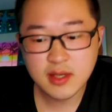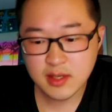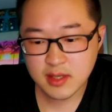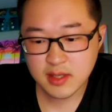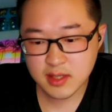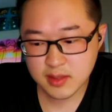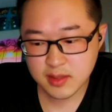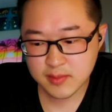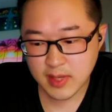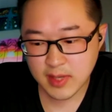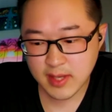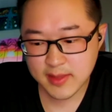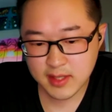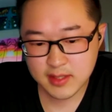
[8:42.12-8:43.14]

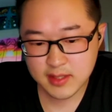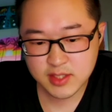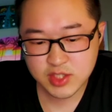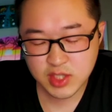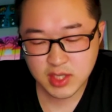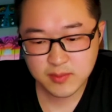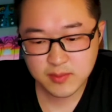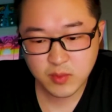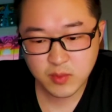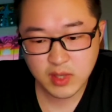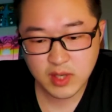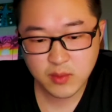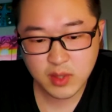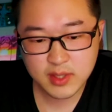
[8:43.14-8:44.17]
I think the job where
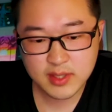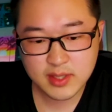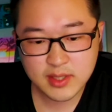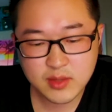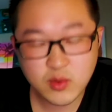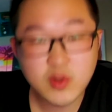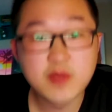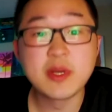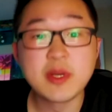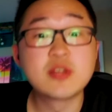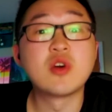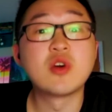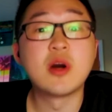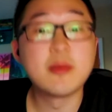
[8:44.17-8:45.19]
I worked in orthopedic
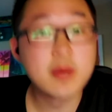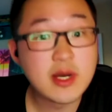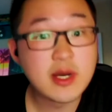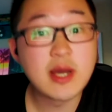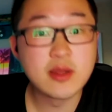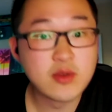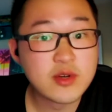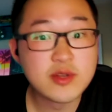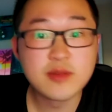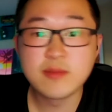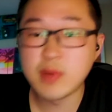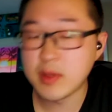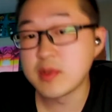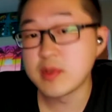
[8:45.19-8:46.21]
trauma, I learned
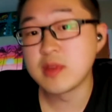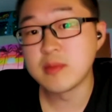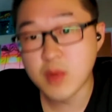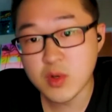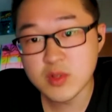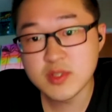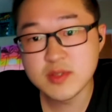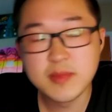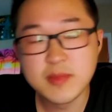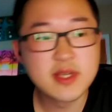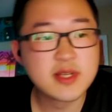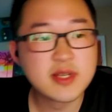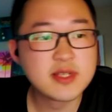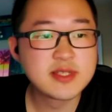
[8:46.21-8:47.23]
probably the most
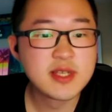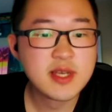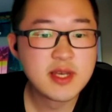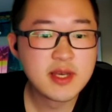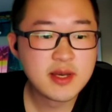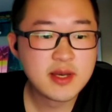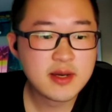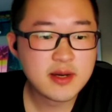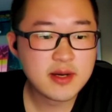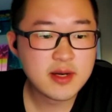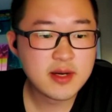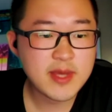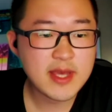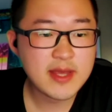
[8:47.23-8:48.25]
because
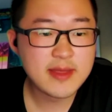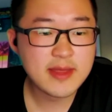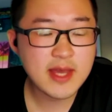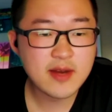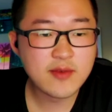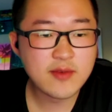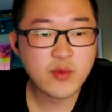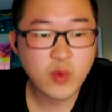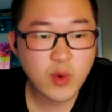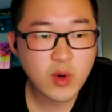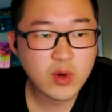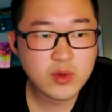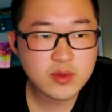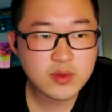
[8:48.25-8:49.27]
in that
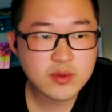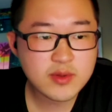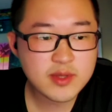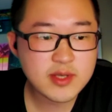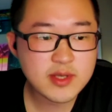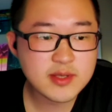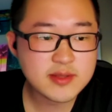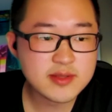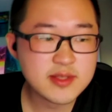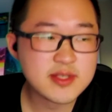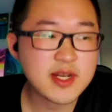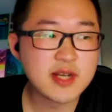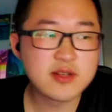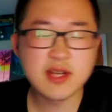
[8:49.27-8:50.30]
role, the
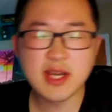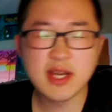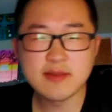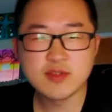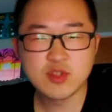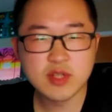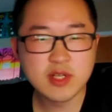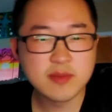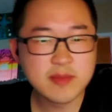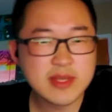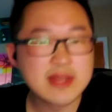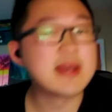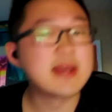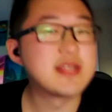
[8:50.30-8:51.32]
doctor kind of treated me
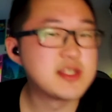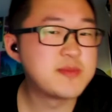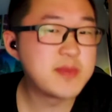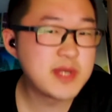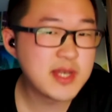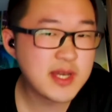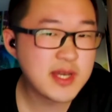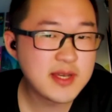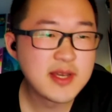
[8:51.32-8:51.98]
like his PA.